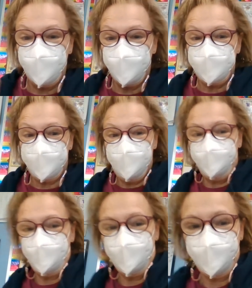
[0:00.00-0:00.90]
look at the
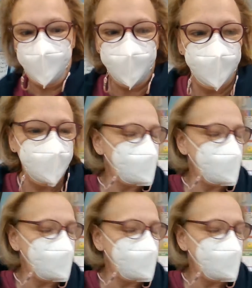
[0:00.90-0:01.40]
calendar over here.